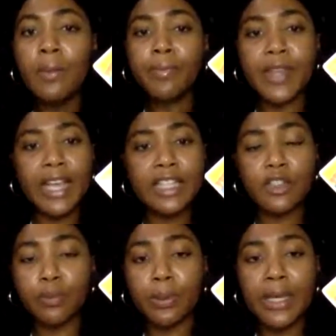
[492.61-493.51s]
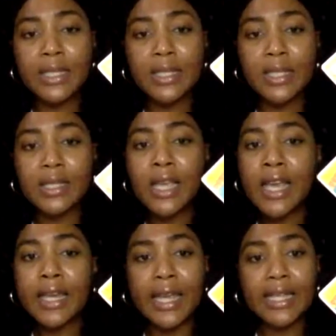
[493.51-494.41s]
negative places,
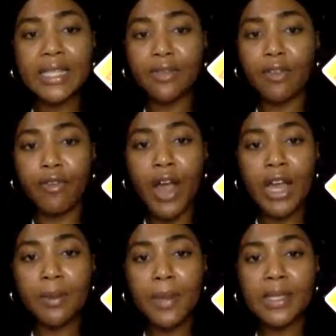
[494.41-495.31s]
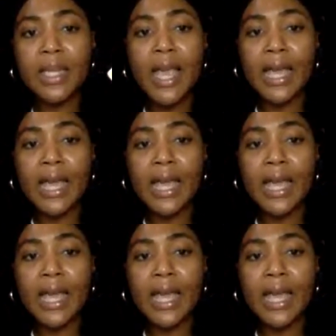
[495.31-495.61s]
negative environments,